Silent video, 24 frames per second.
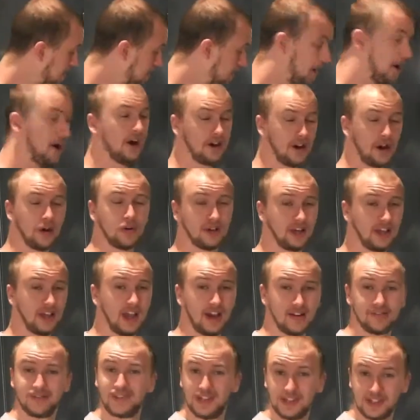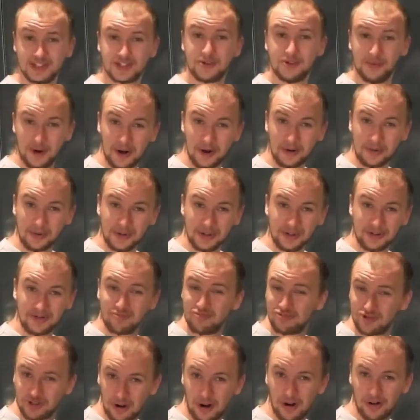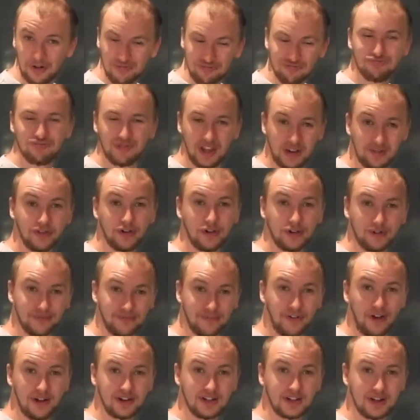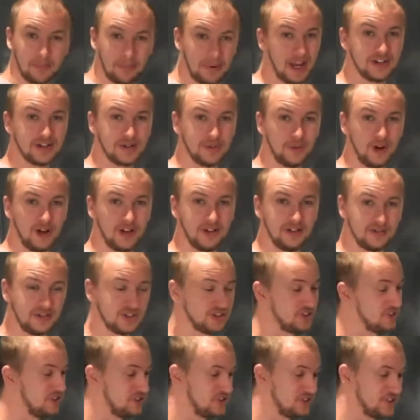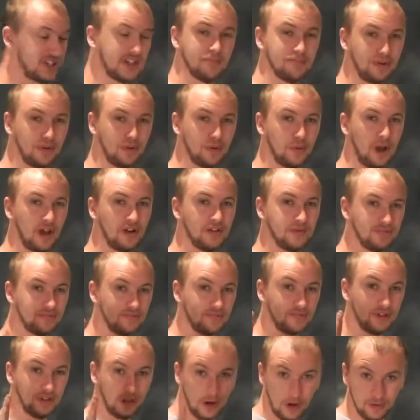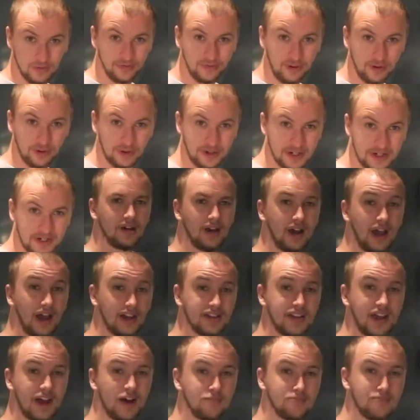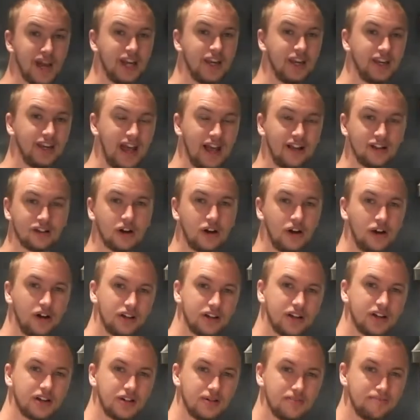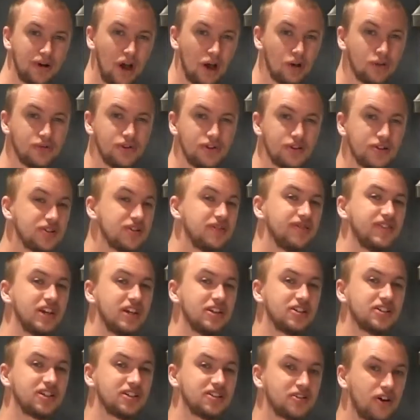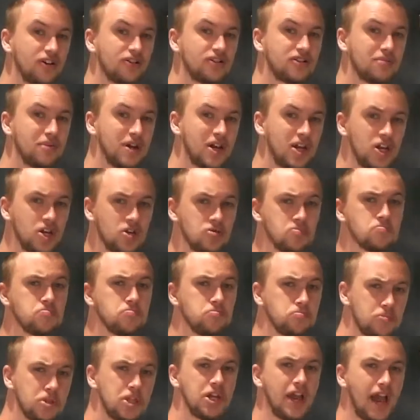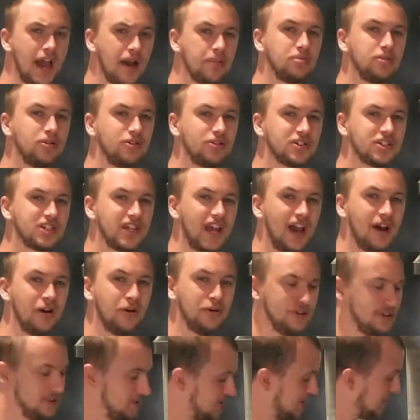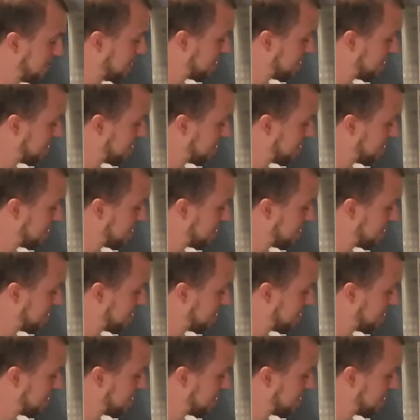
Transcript: I only have these to work with, so if you can find a better one, just a simple one, go for it. And our main alcoholic component of this is going to be the Apple Sourz.